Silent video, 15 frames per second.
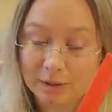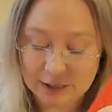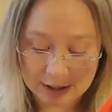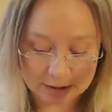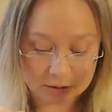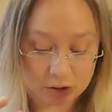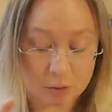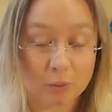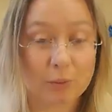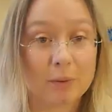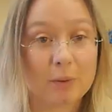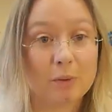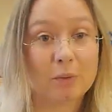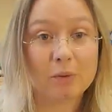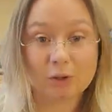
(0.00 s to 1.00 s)
So
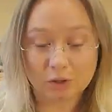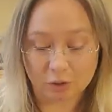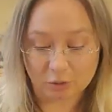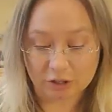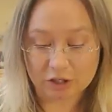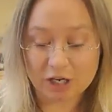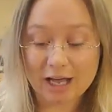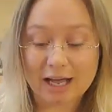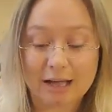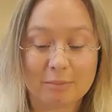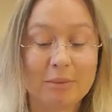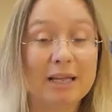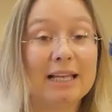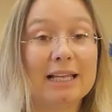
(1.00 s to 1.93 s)
your job